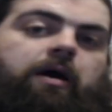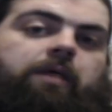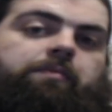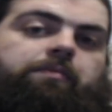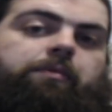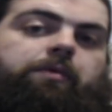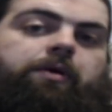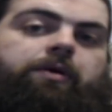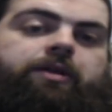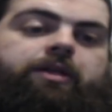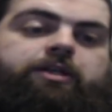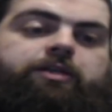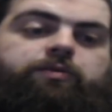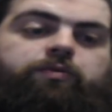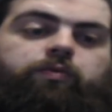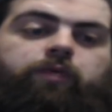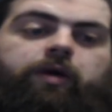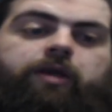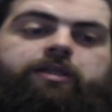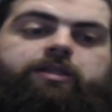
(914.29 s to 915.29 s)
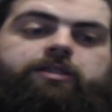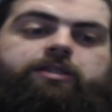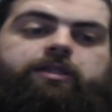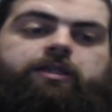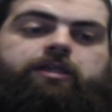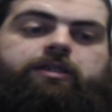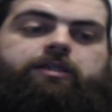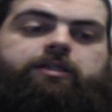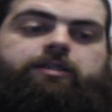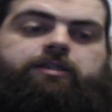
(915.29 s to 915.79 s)
Mondays,
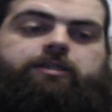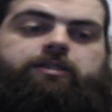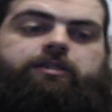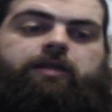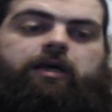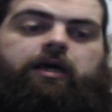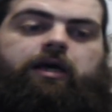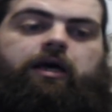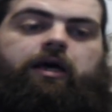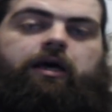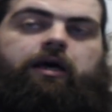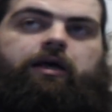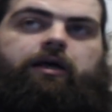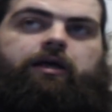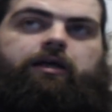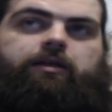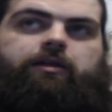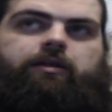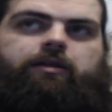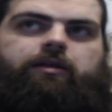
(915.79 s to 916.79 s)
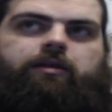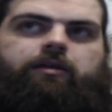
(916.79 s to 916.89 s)
Wednesdays, and